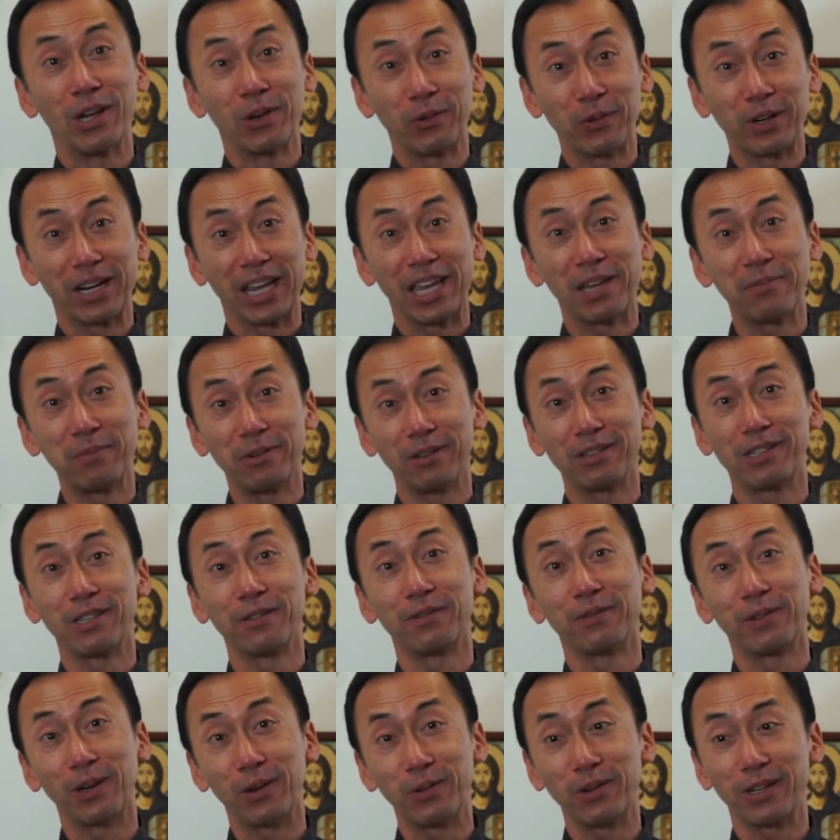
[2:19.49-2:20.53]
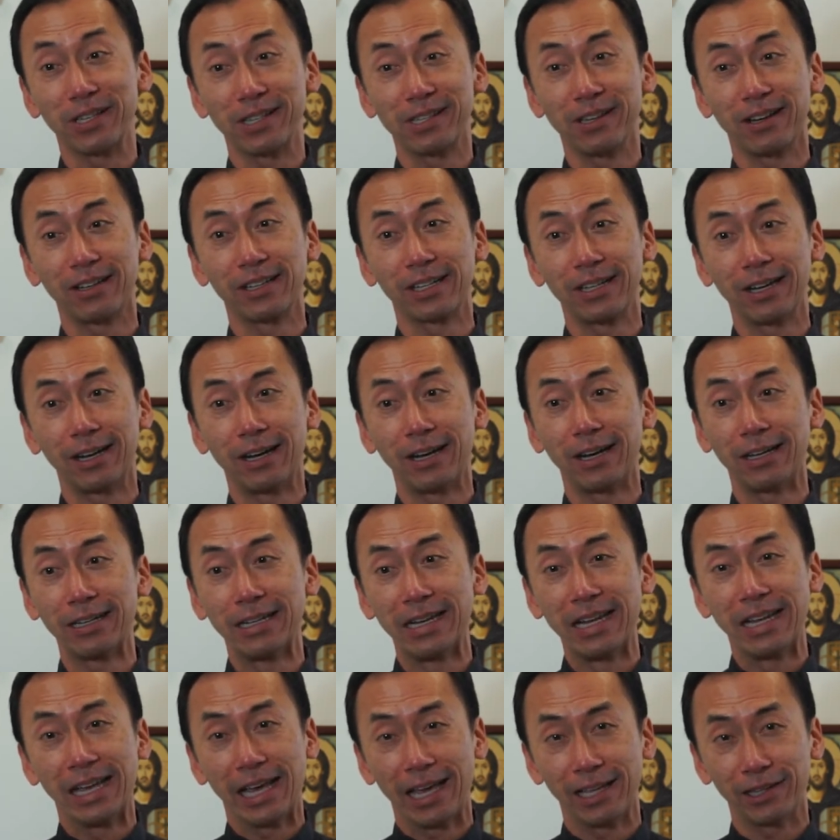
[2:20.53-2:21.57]
we're able to focus on God
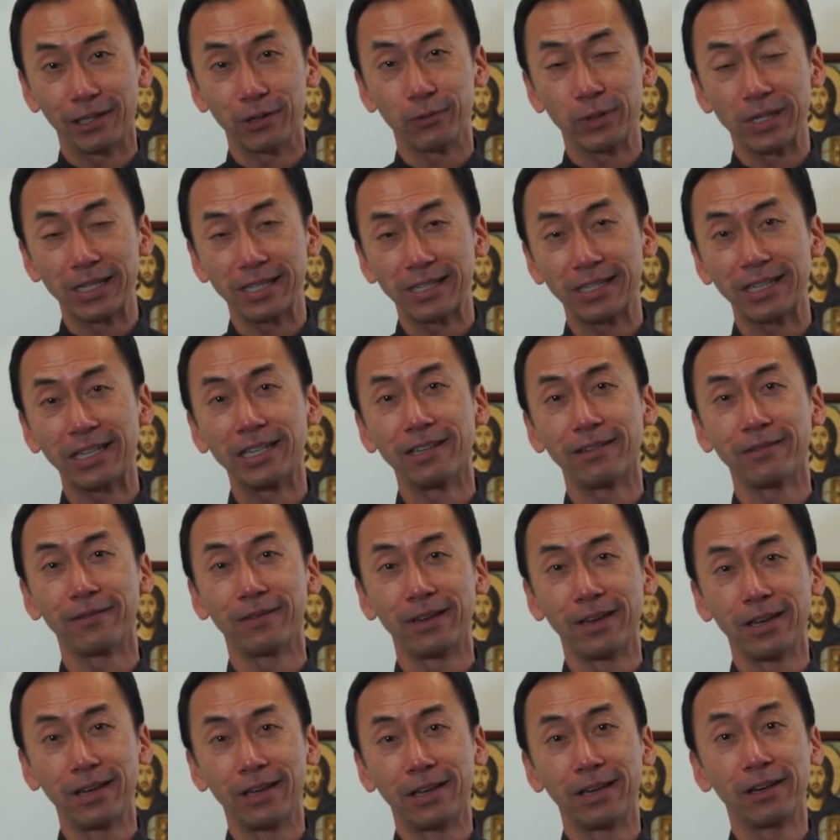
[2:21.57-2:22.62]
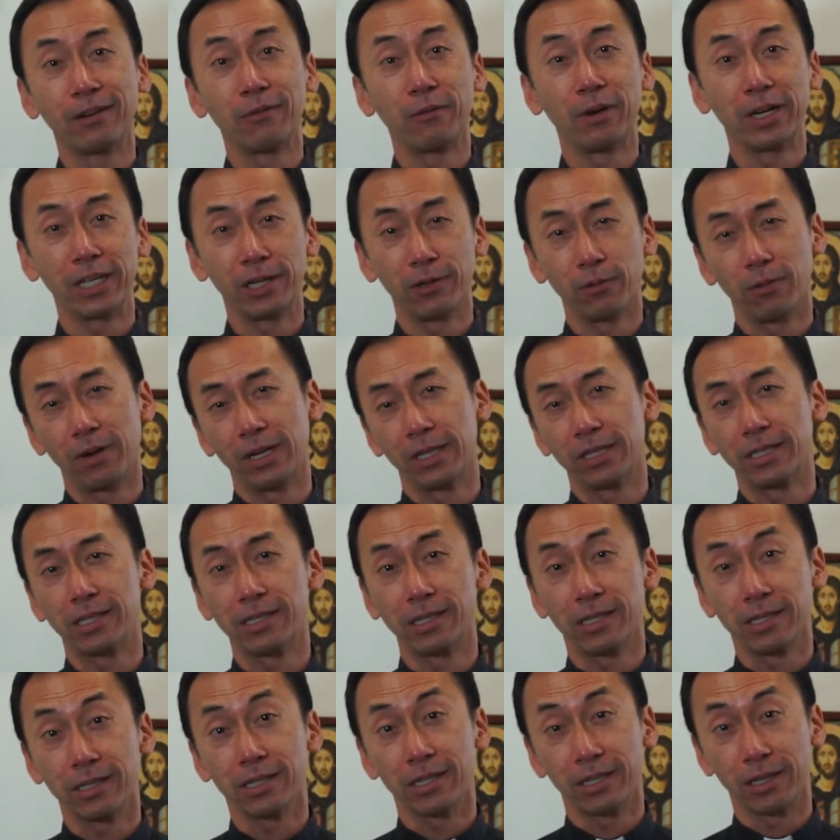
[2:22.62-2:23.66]
and to receive what He wants